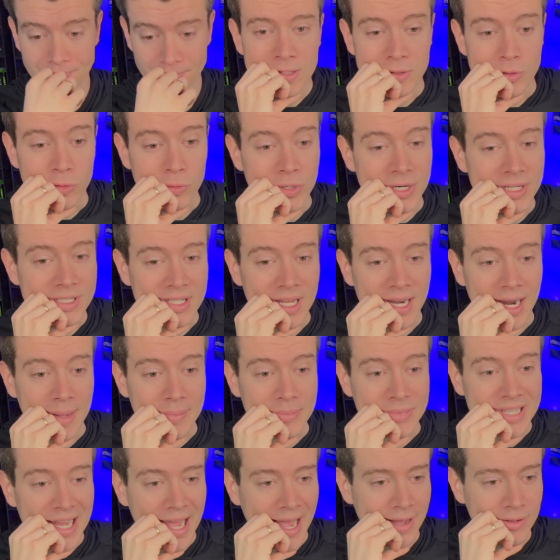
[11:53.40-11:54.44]
The reason
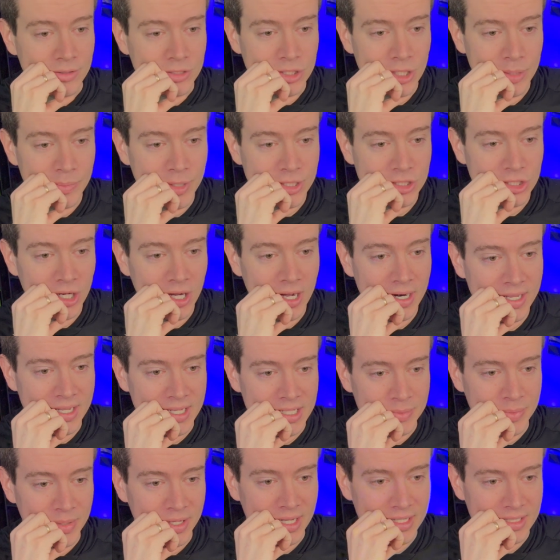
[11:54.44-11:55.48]
I'm down so much on it
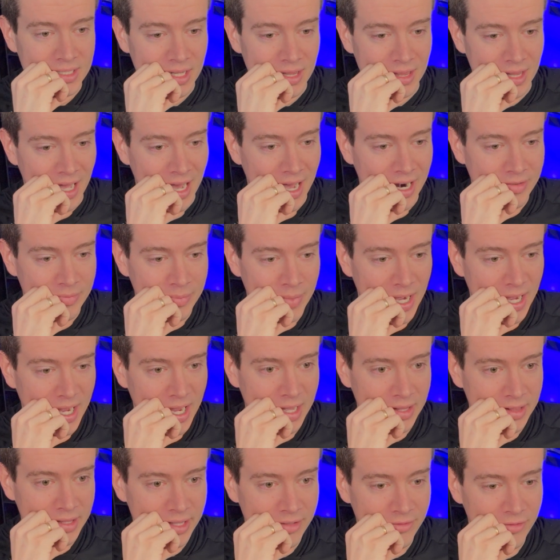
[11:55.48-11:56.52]
is because a lot of my
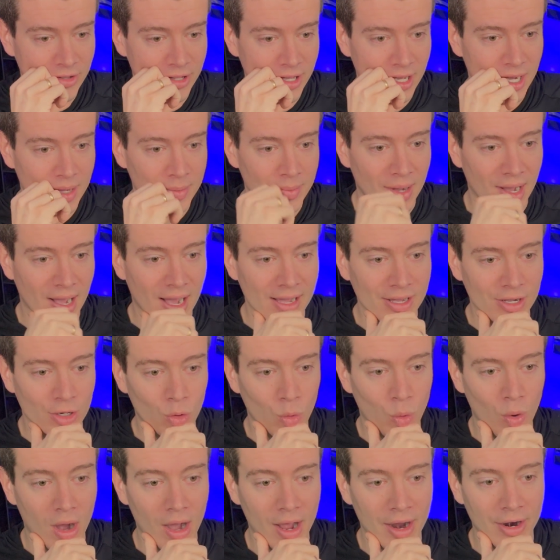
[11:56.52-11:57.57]
Alephium I
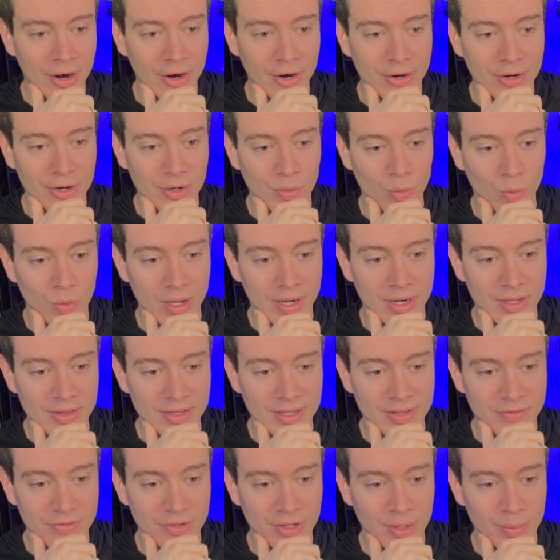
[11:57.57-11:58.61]
acquired when
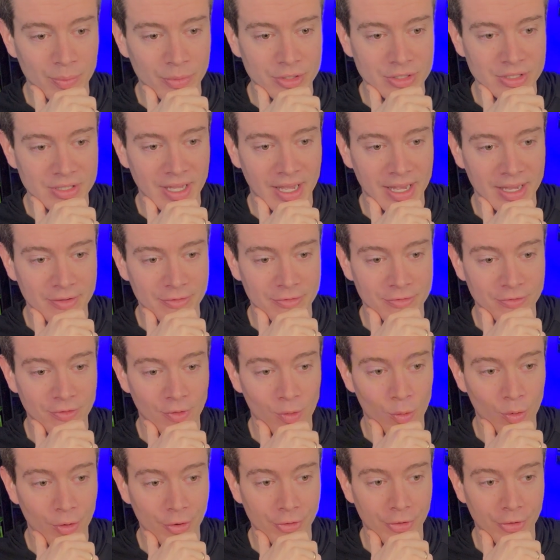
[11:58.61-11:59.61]
Alephium was like four